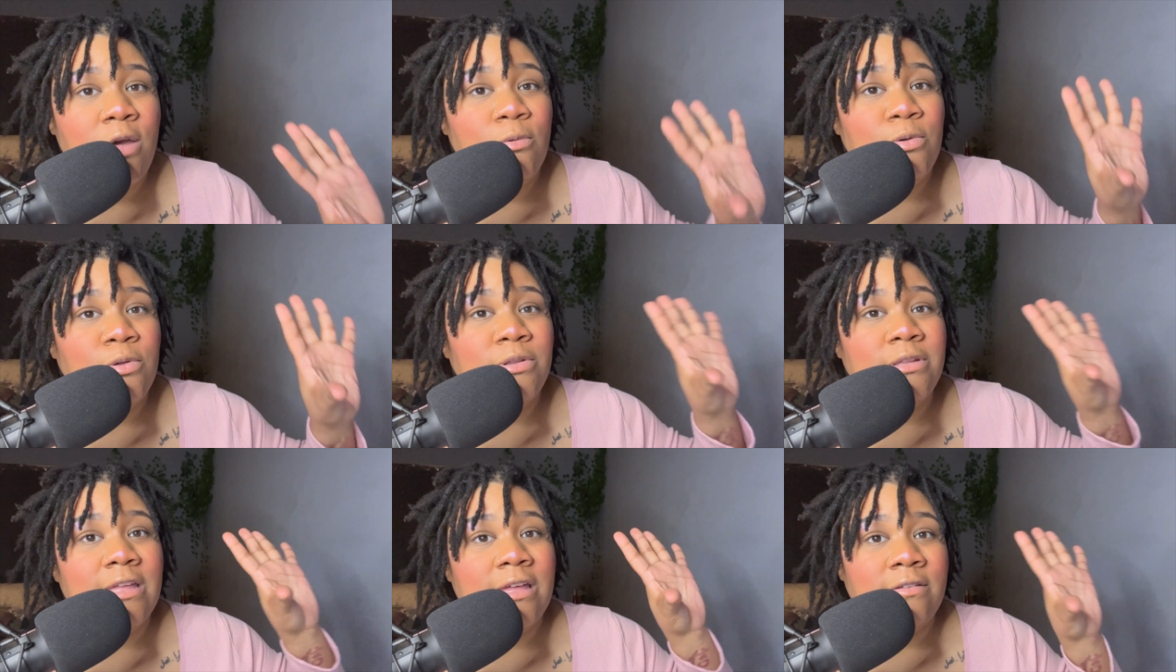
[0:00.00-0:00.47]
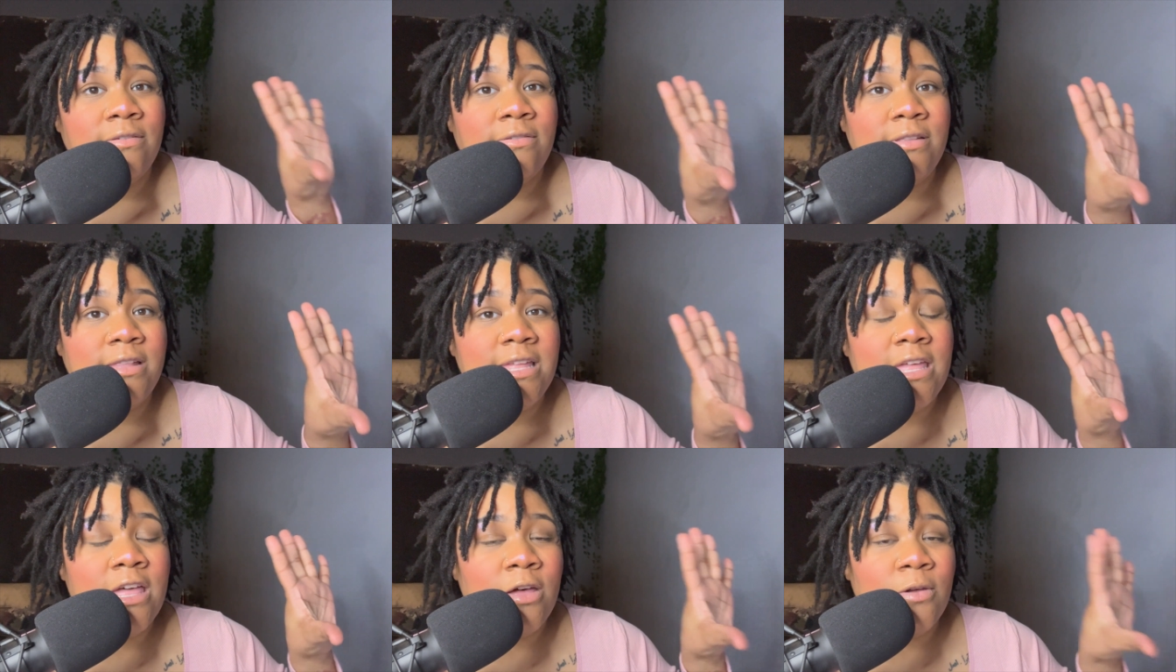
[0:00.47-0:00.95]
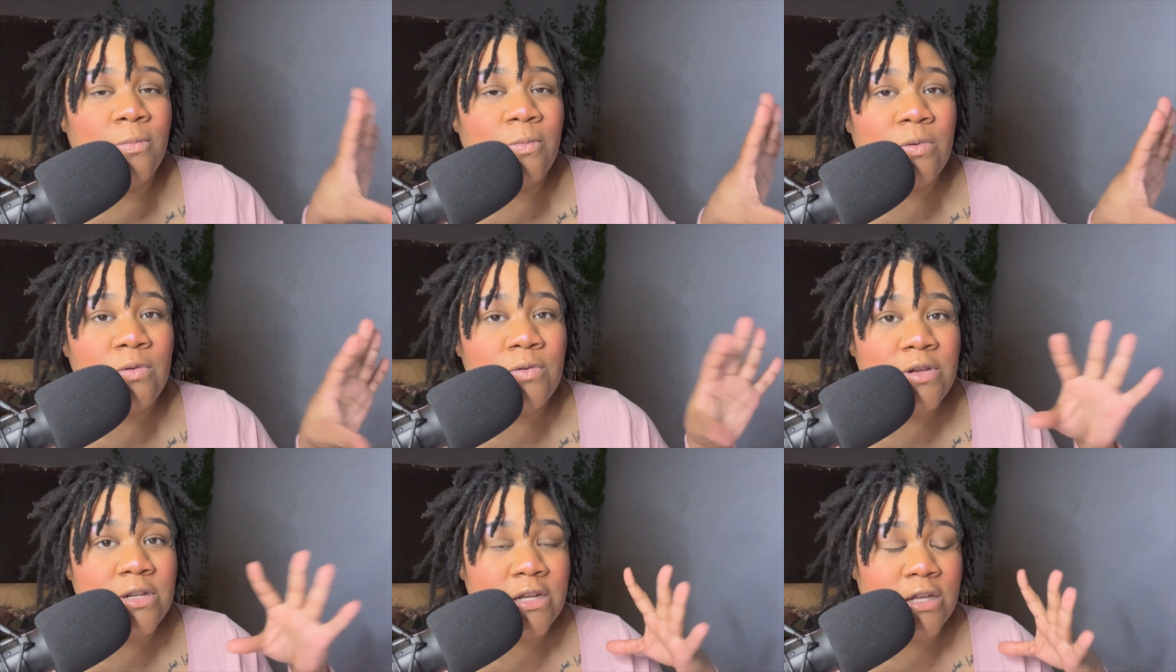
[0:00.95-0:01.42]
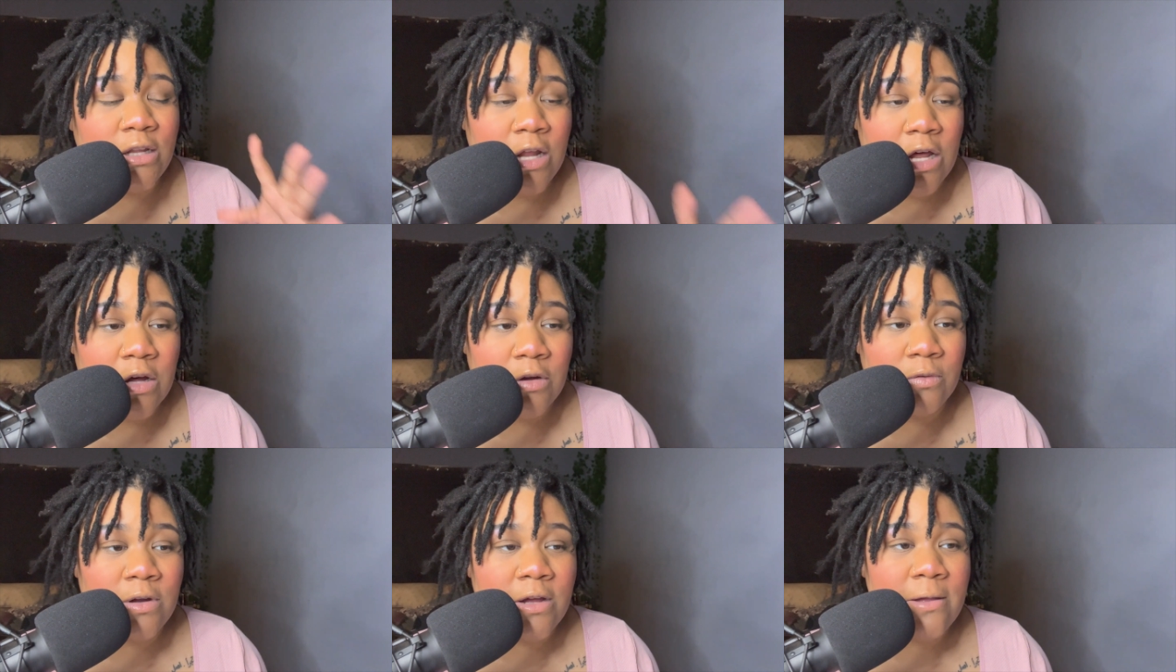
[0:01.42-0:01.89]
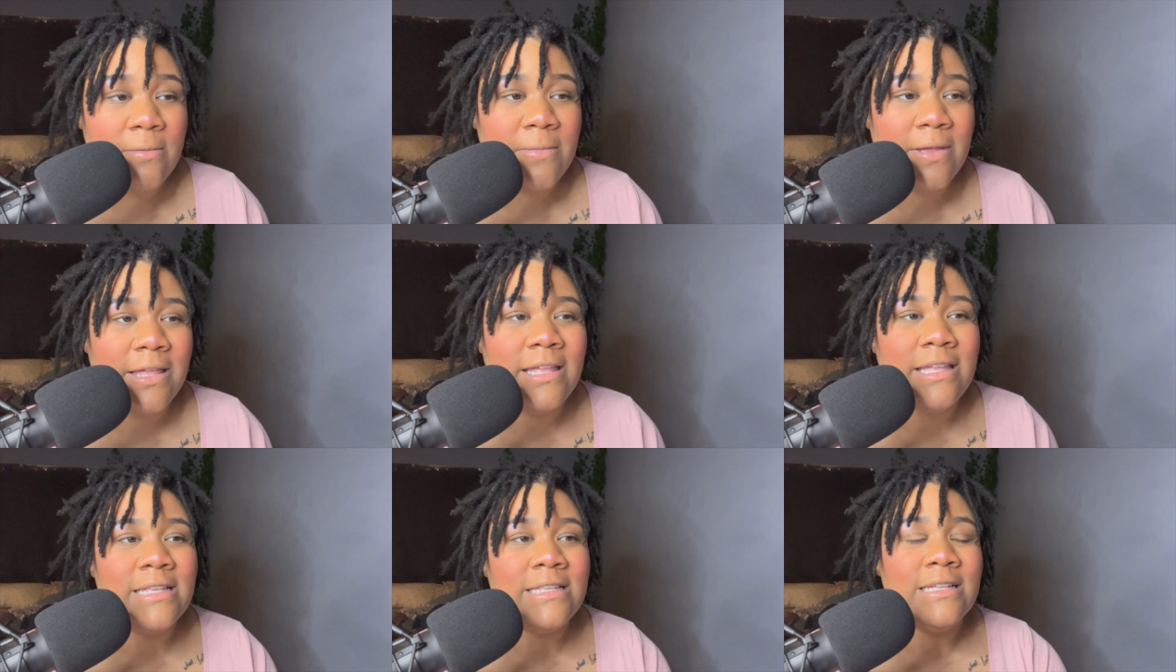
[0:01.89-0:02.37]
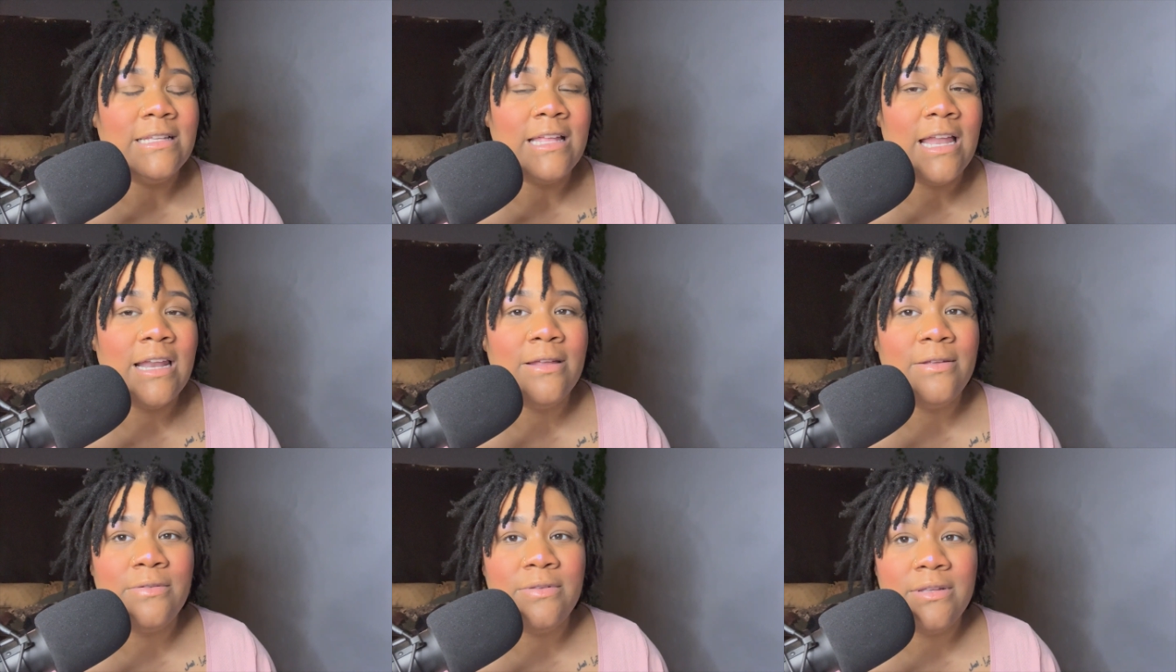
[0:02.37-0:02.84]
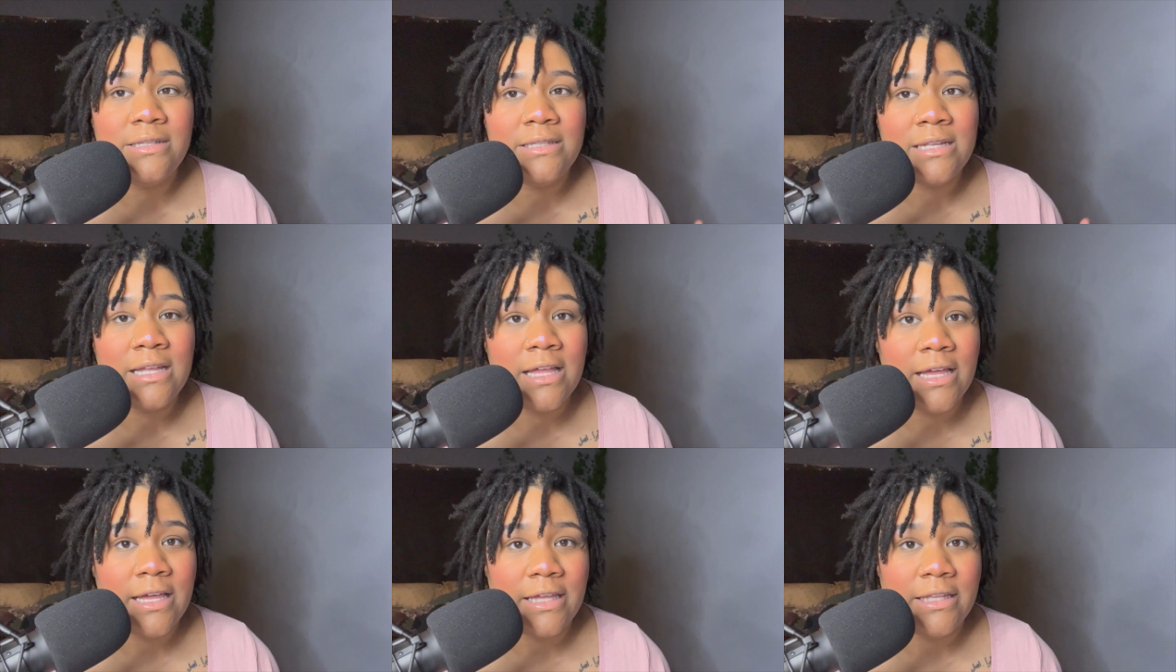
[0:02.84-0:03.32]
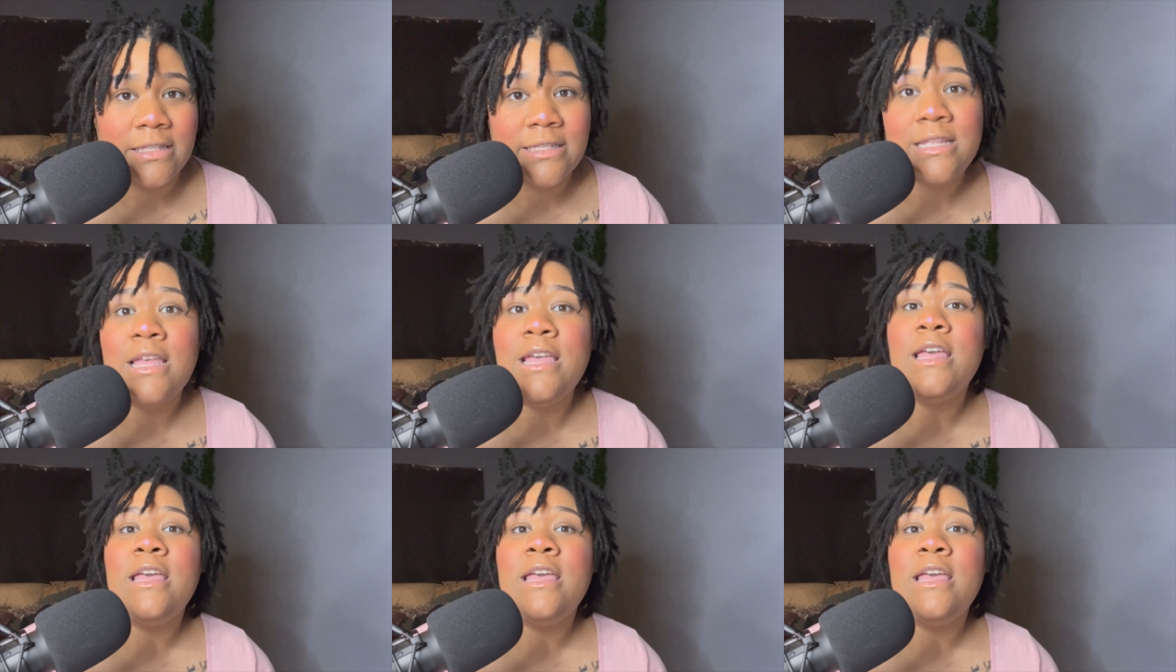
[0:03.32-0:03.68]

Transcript: will definitely help you in the long run, because a lot of the times